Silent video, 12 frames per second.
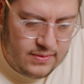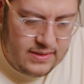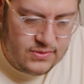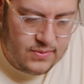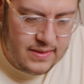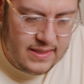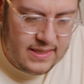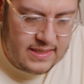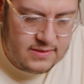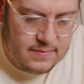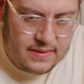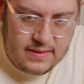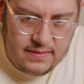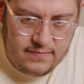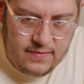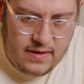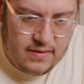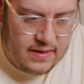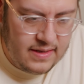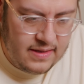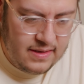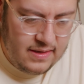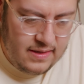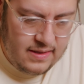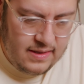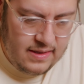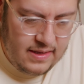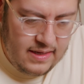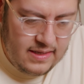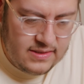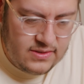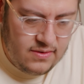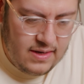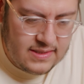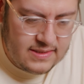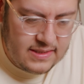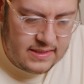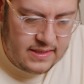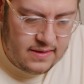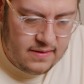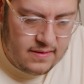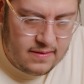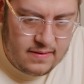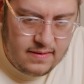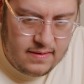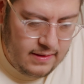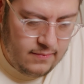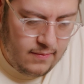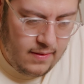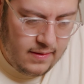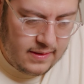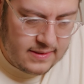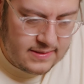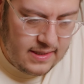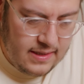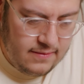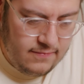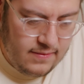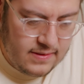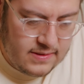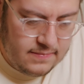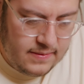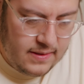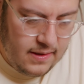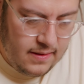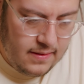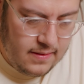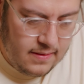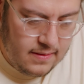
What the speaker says: 2020 has been a very interesting year. I think we're all excited for it to be gone.